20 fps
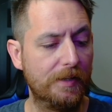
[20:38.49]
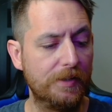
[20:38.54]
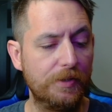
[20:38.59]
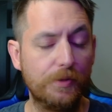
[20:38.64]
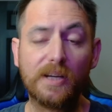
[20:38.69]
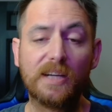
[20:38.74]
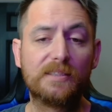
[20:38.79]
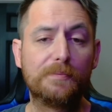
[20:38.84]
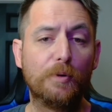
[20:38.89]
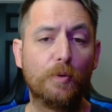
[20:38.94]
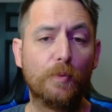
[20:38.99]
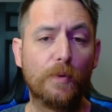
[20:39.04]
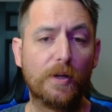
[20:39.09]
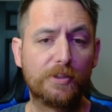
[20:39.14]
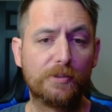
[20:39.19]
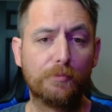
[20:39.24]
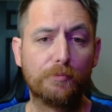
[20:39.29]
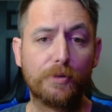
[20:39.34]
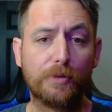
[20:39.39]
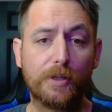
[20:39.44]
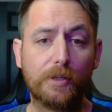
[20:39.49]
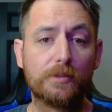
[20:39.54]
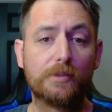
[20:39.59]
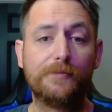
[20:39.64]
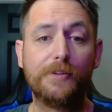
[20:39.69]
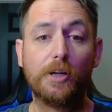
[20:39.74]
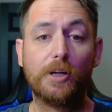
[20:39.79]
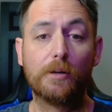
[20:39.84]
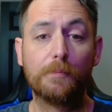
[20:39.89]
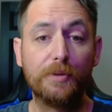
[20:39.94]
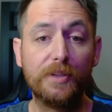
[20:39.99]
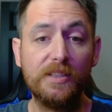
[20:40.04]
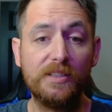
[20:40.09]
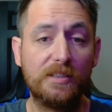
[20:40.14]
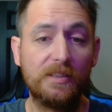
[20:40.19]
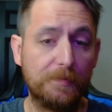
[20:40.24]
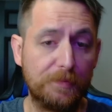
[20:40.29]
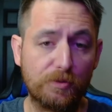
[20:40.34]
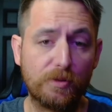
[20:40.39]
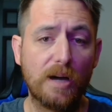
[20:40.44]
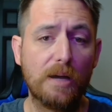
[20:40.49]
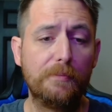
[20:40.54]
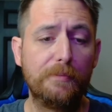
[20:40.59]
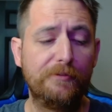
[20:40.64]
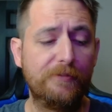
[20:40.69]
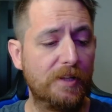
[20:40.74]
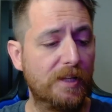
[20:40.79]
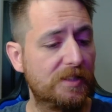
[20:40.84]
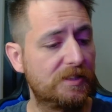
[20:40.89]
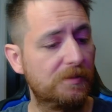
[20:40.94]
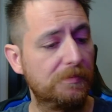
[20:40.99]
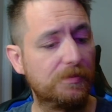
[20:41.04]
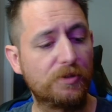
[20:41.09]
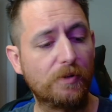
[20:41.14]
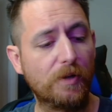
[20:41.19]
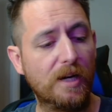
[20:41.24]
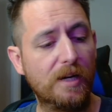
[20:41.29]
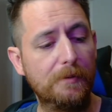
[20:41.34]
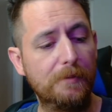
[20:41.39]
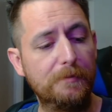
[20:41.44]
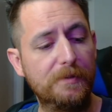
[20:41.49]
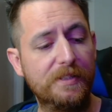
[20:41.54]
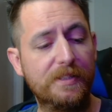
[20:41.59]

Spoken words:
You guys have been watching Bringhurst VR. Please subscribe if you're not subscribed.